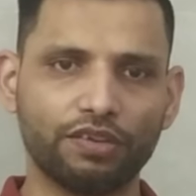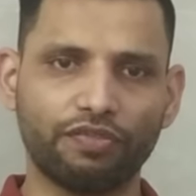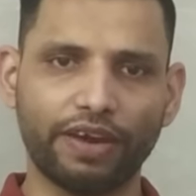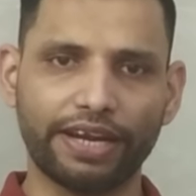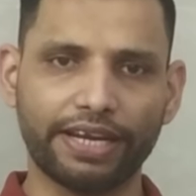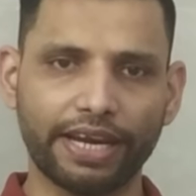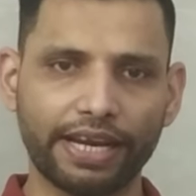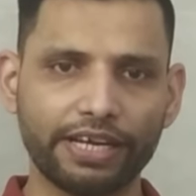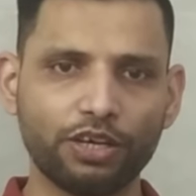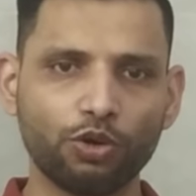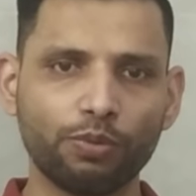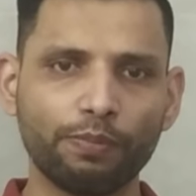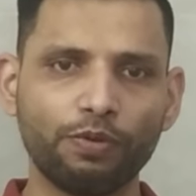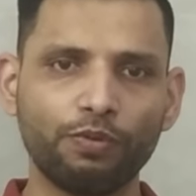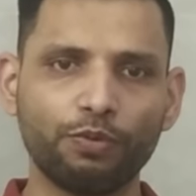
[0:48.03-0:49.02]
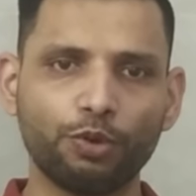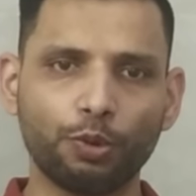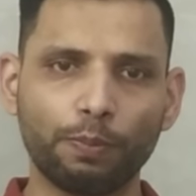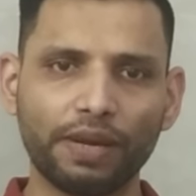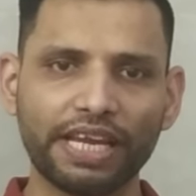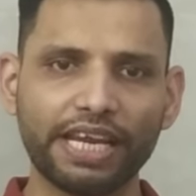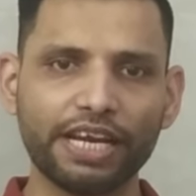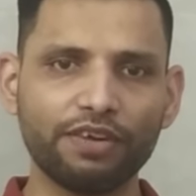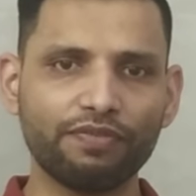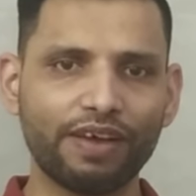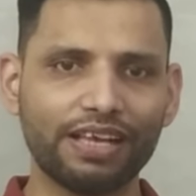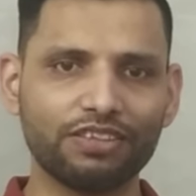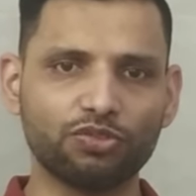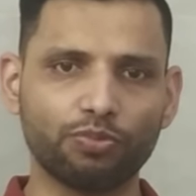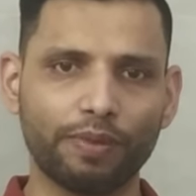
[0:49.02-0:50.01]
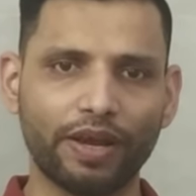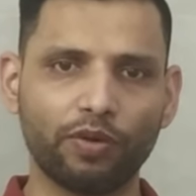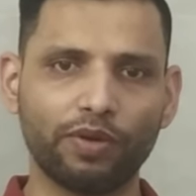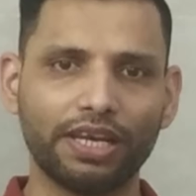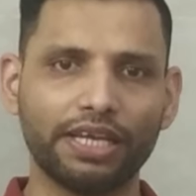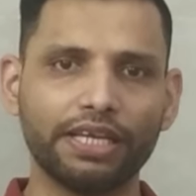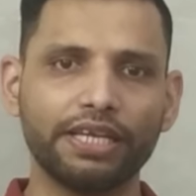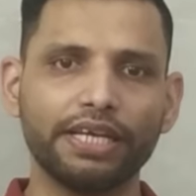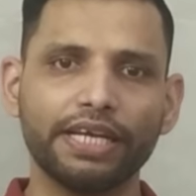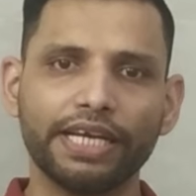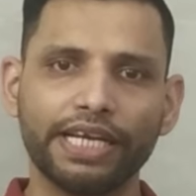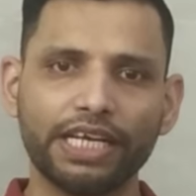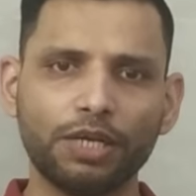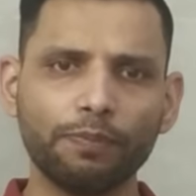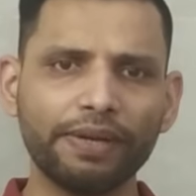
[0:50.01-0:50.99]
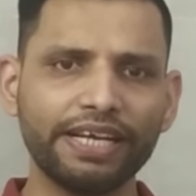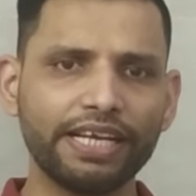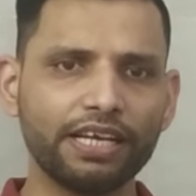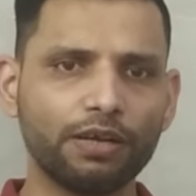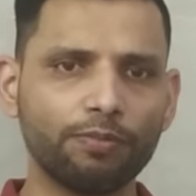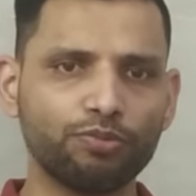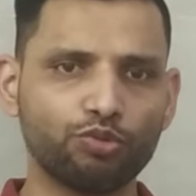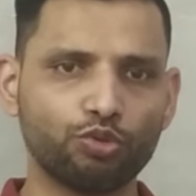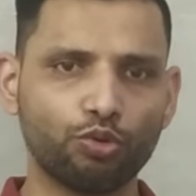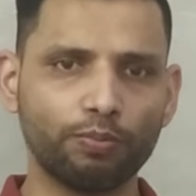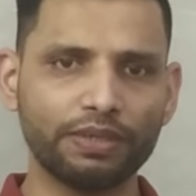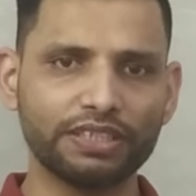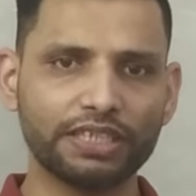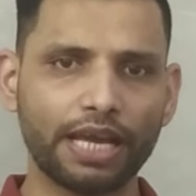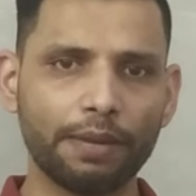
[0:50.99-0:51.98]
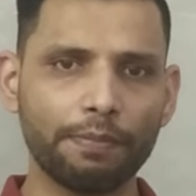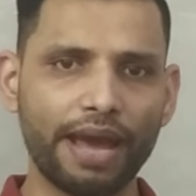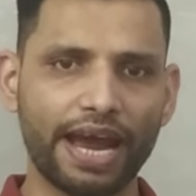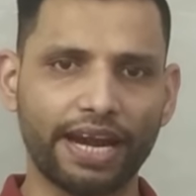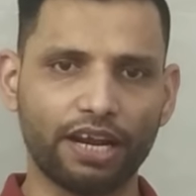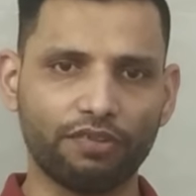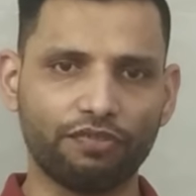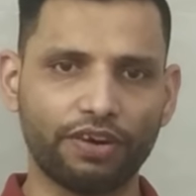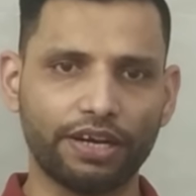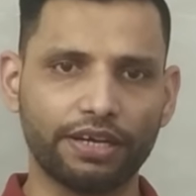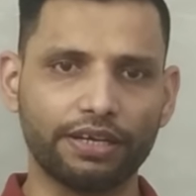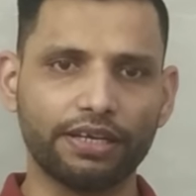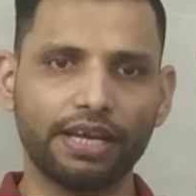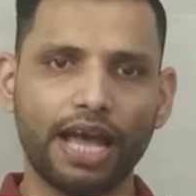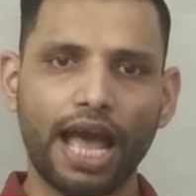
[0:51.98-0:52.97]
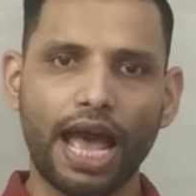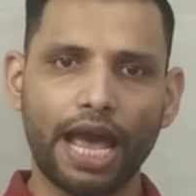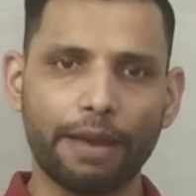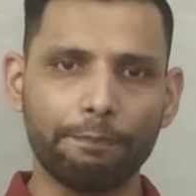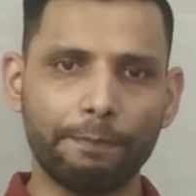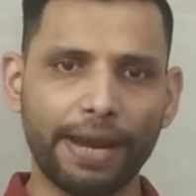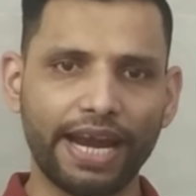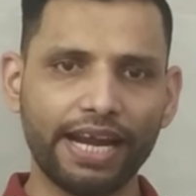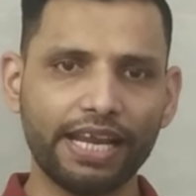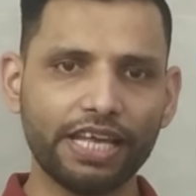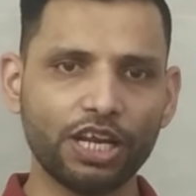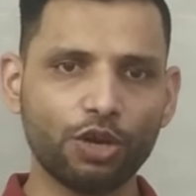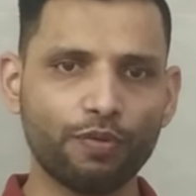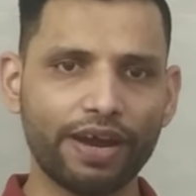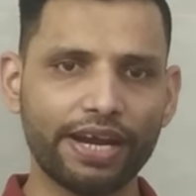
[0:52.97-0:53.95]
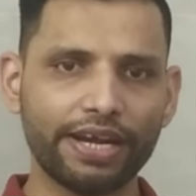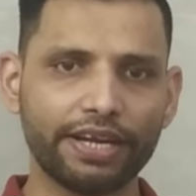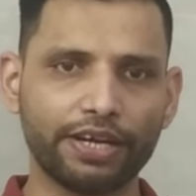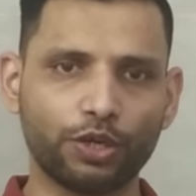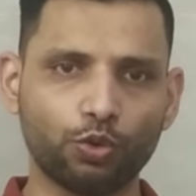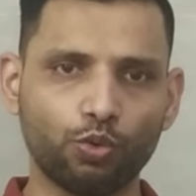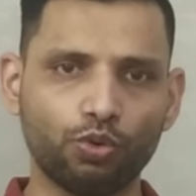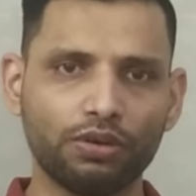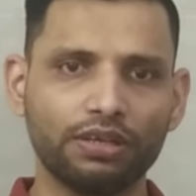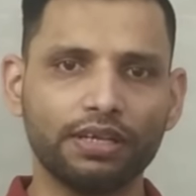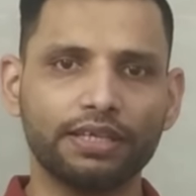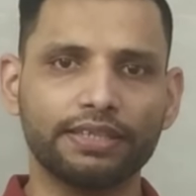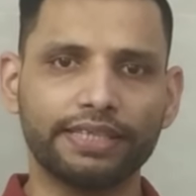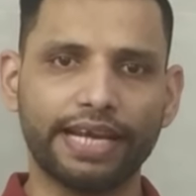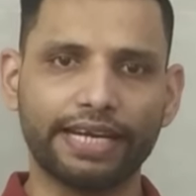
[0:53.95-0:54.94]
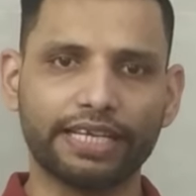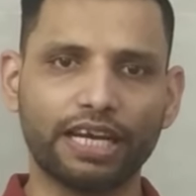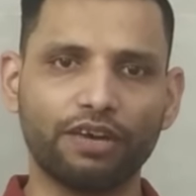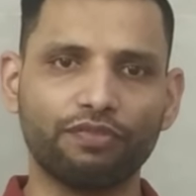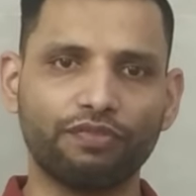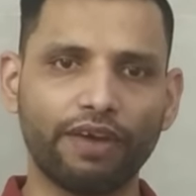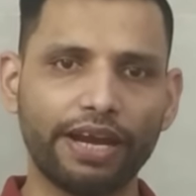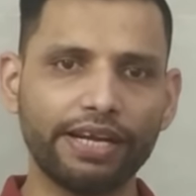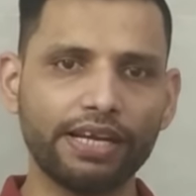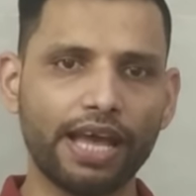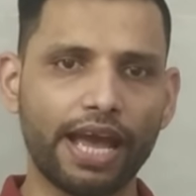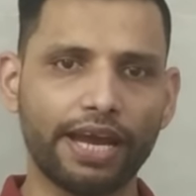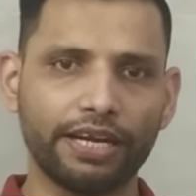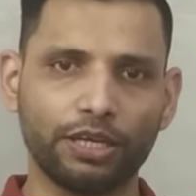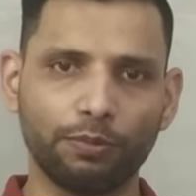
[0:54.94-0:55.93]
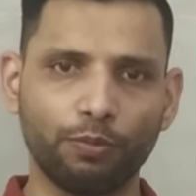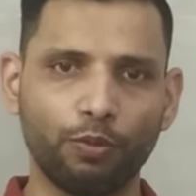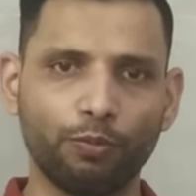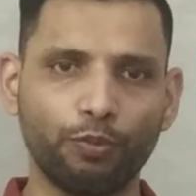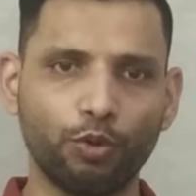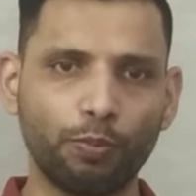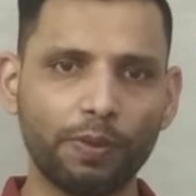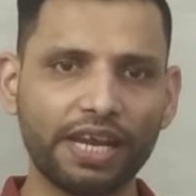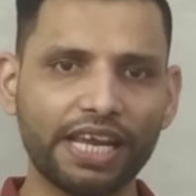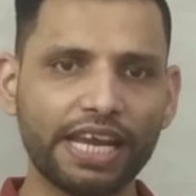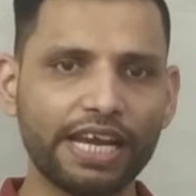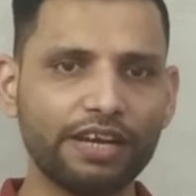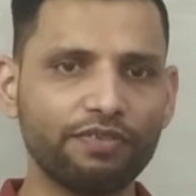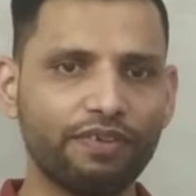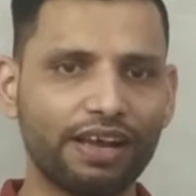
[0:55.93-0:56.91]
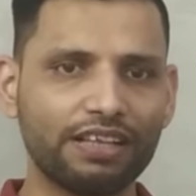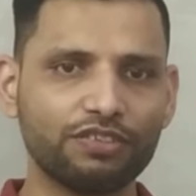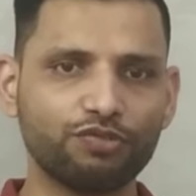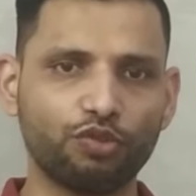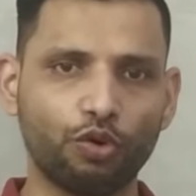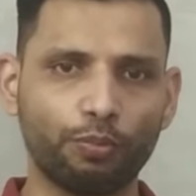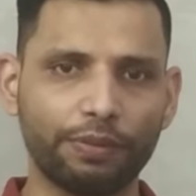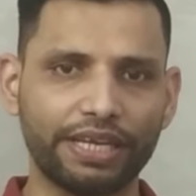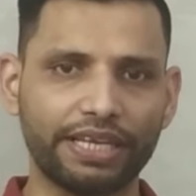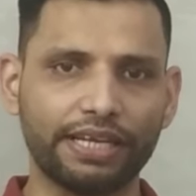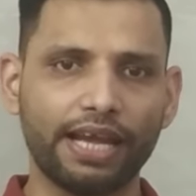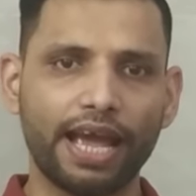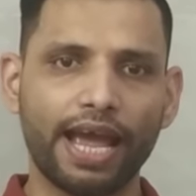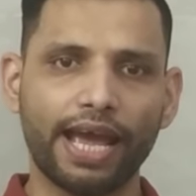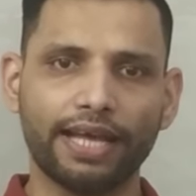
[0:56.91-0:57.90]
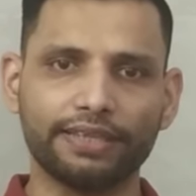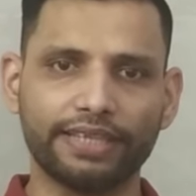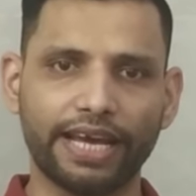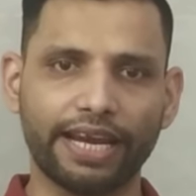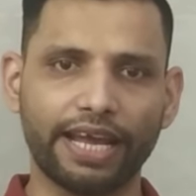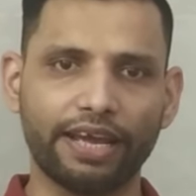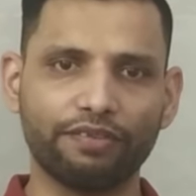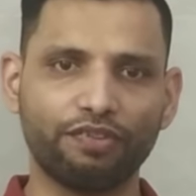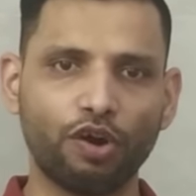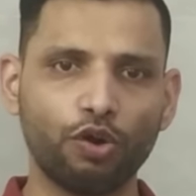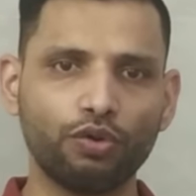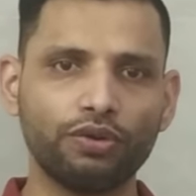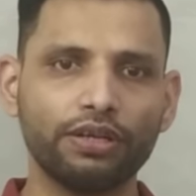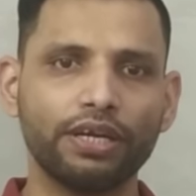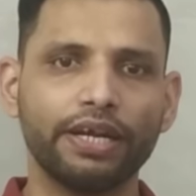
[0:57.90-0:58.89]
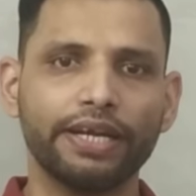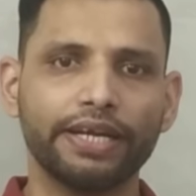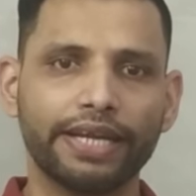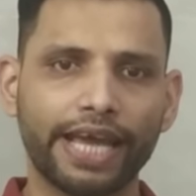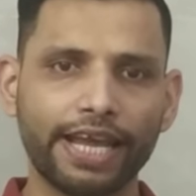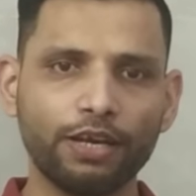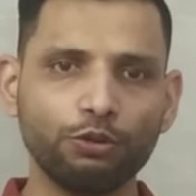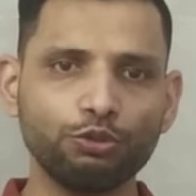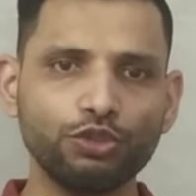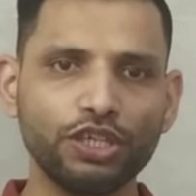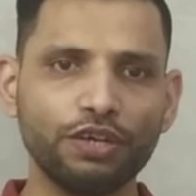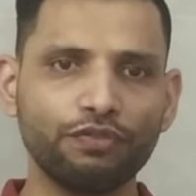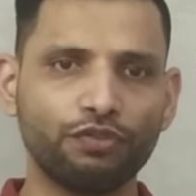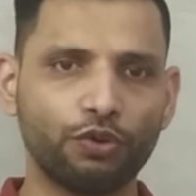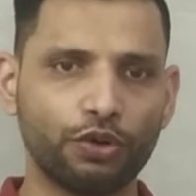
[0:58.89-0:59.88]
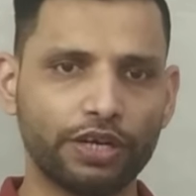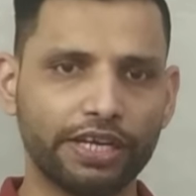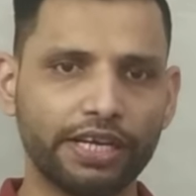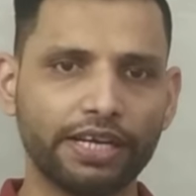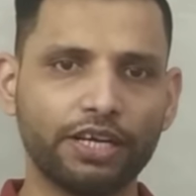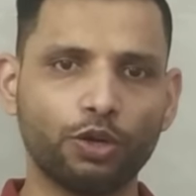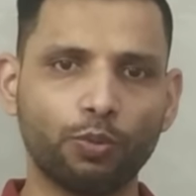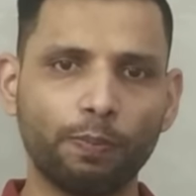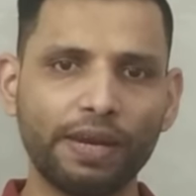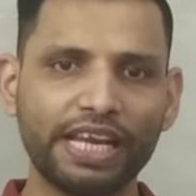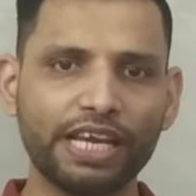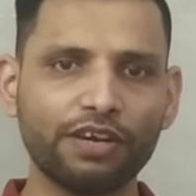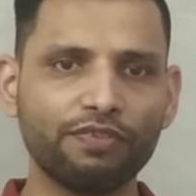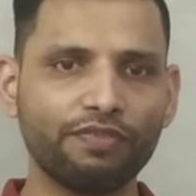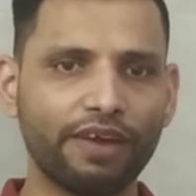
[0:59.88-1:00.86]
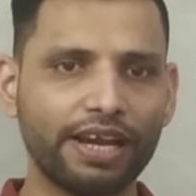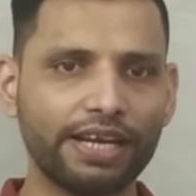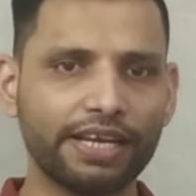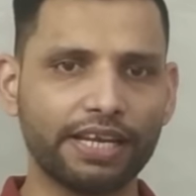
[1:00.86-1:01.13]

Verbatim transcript: If I try to remove duplicate files manually, it may take up so much time and effort. I badly required a tool that can find and remove duplicate files for me and then I found Tenorshare 4DDiG Duplicate File